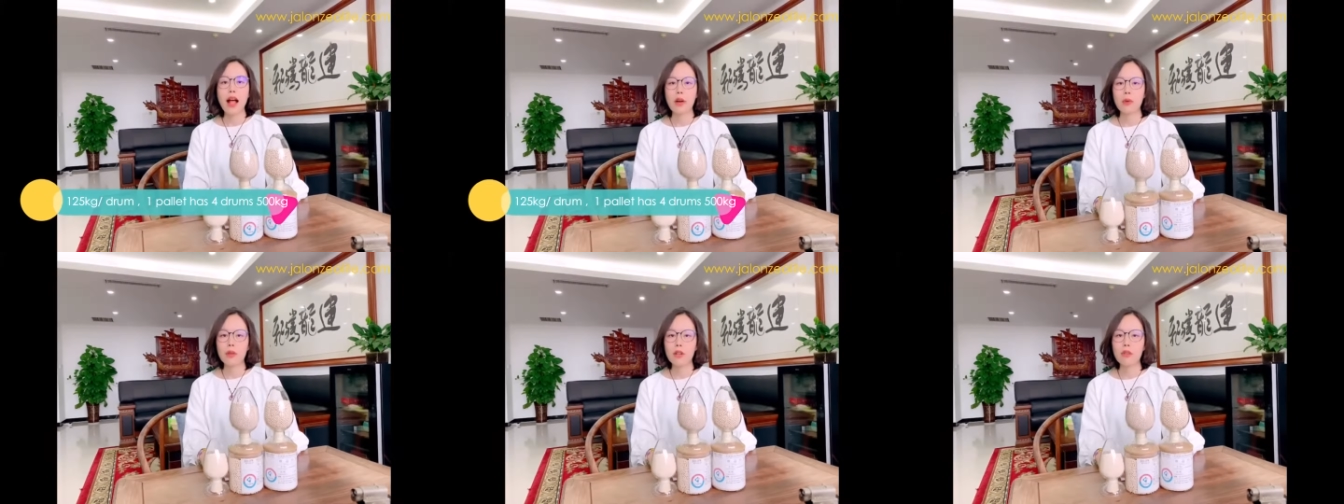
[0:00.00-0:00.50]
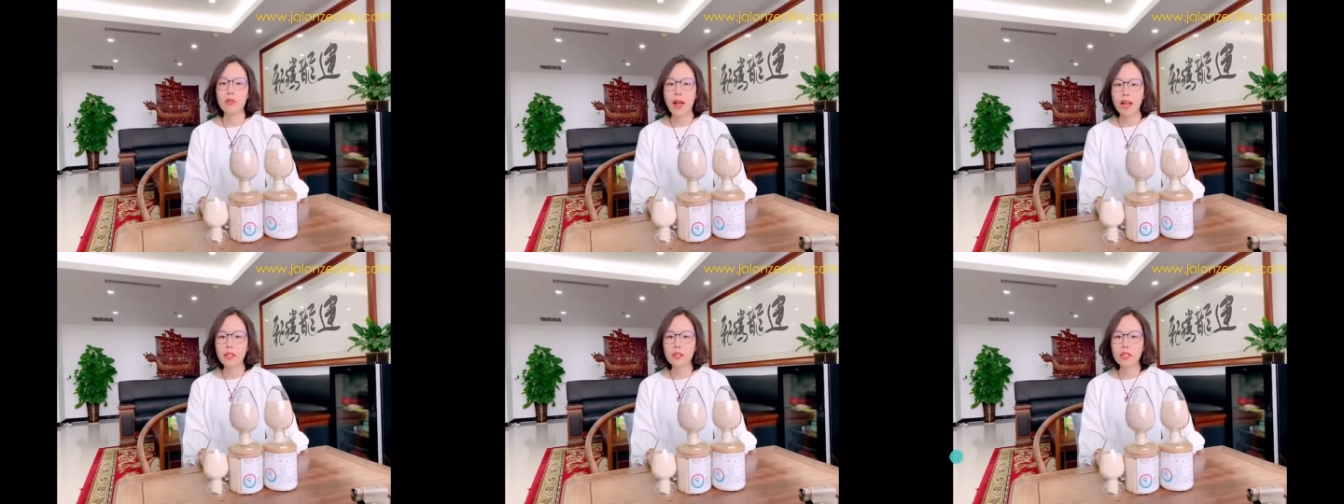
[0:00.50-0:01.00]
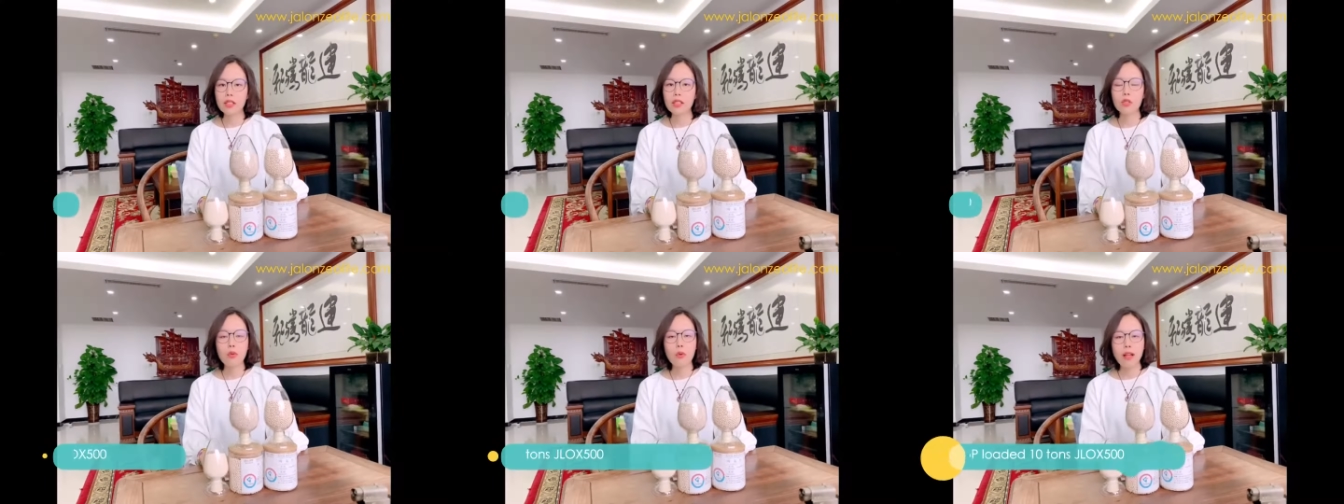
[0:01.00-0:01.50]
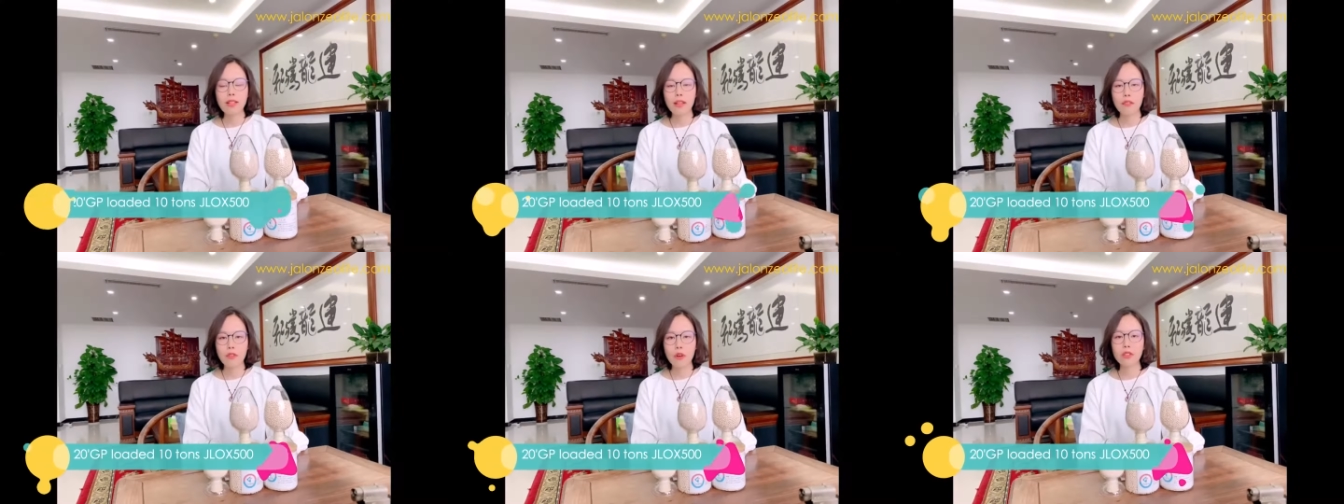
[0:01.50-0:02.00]
Our regular
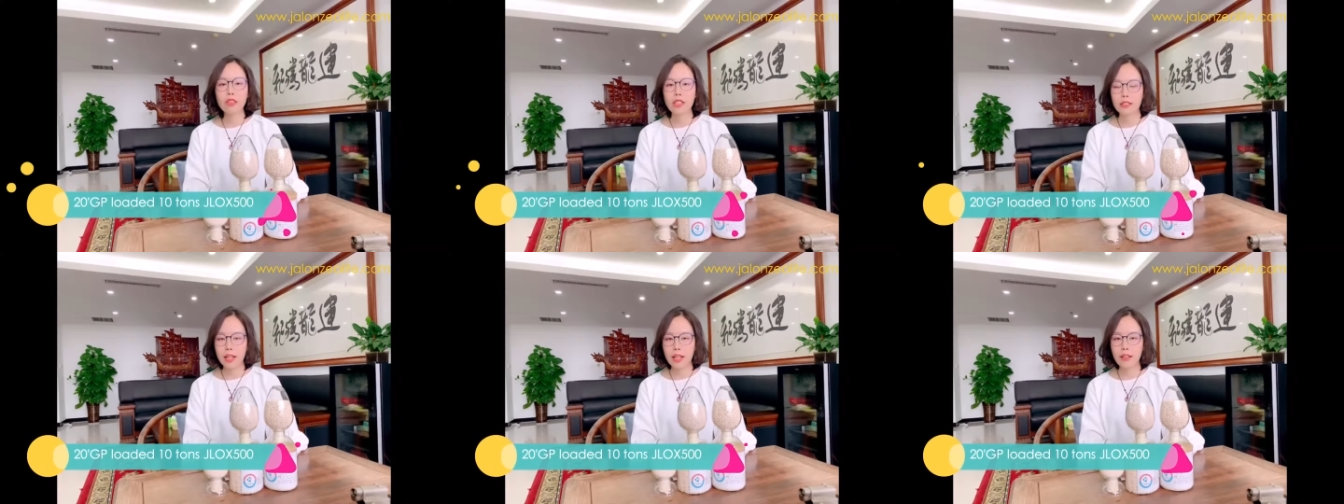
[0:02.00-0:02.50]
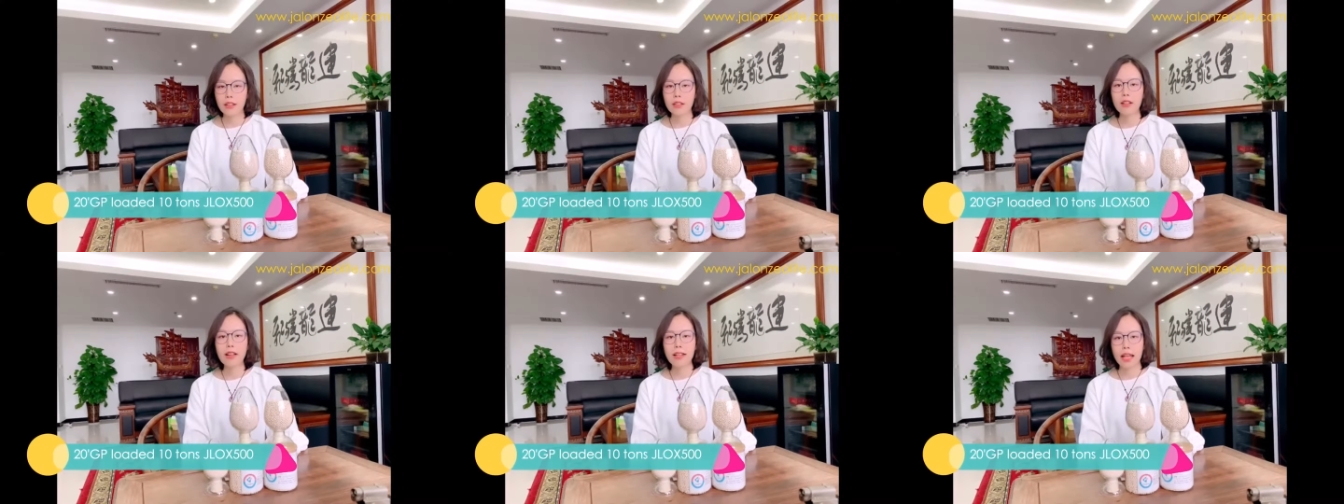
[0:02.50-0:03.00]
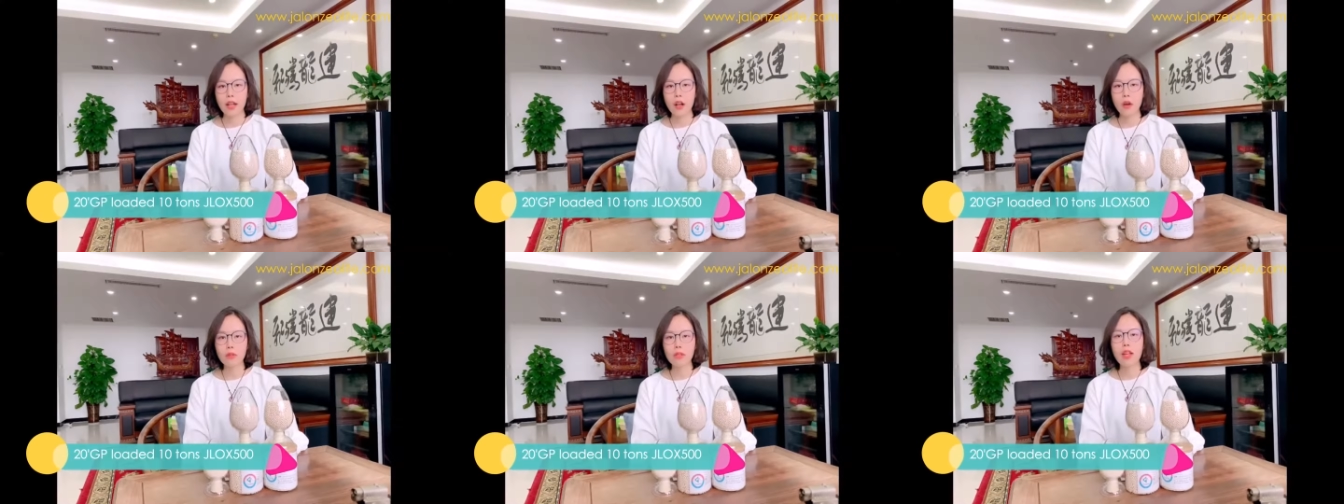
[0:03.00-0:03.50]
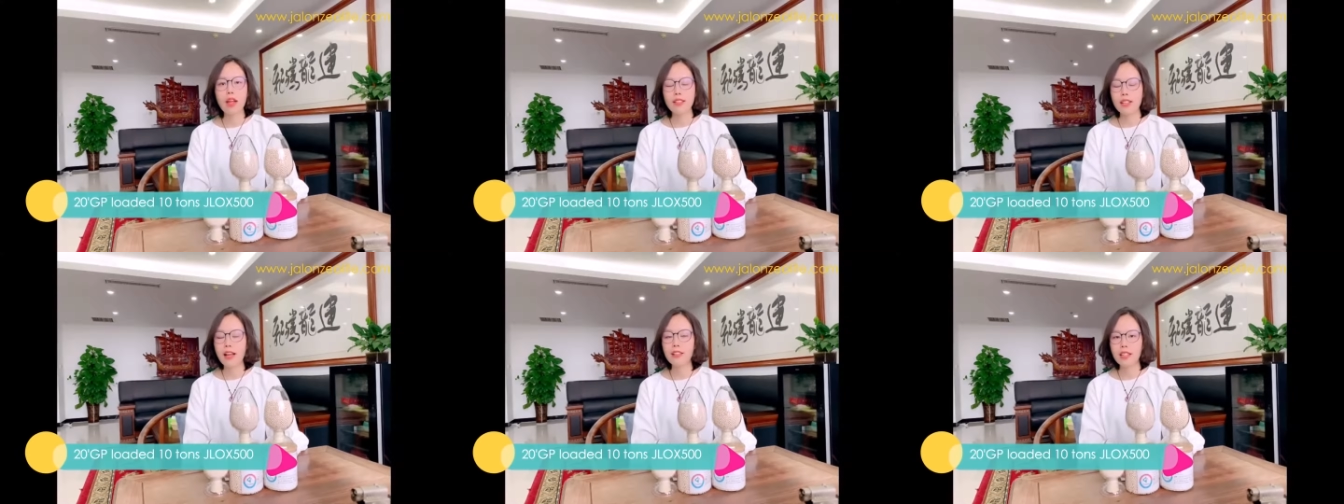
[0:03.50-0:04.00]
20-foot container can hold
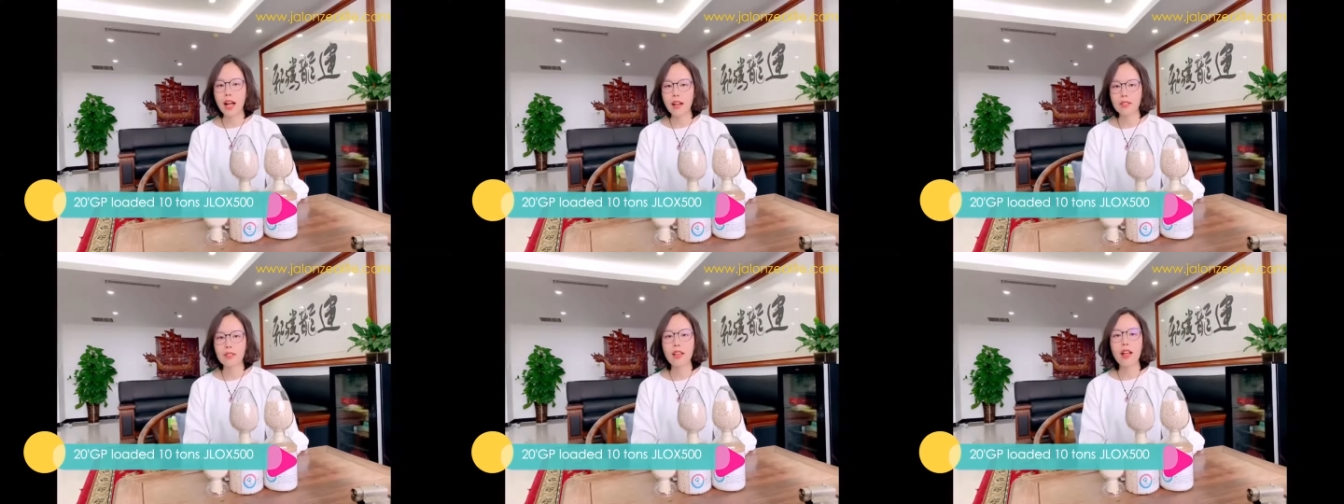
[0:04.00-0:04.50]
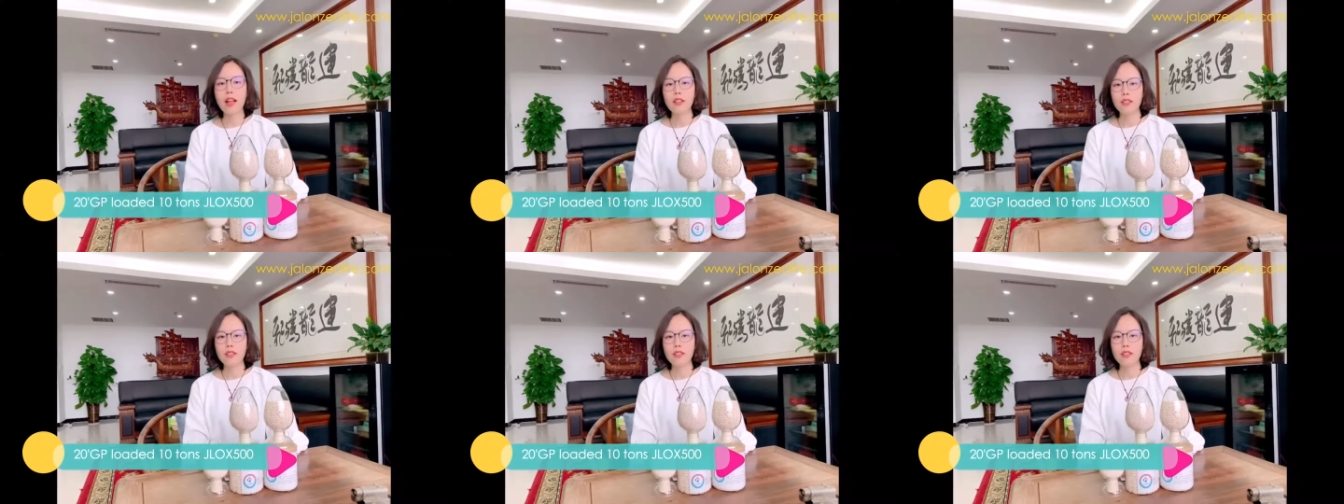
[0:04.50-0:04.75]
10 tons